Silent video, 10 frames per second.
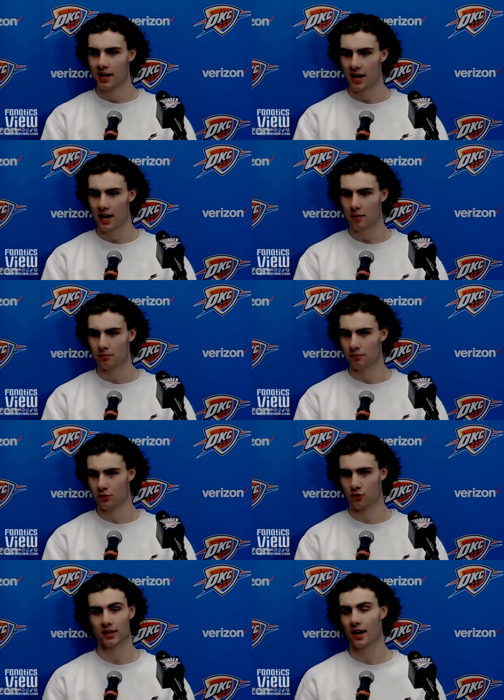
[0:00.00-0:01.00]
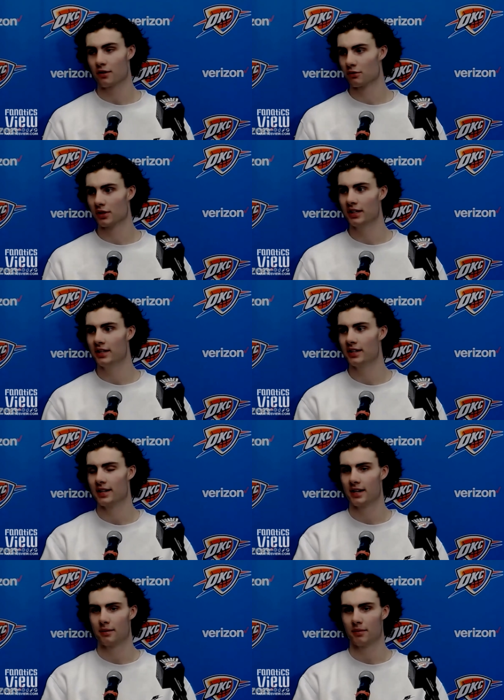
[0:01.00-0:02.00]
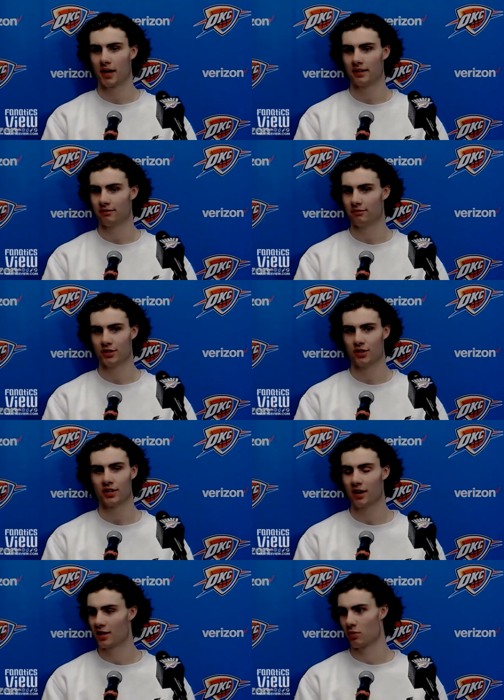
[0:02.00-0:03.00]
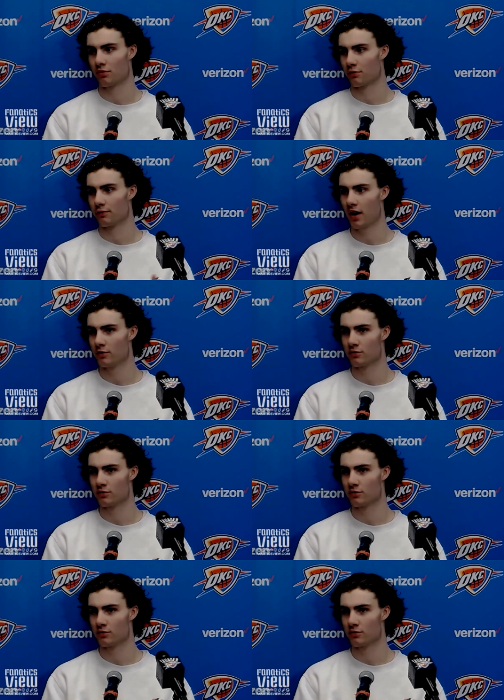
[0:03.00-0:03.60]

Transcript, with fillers: um, great laterally, um, and you know he guards one through five.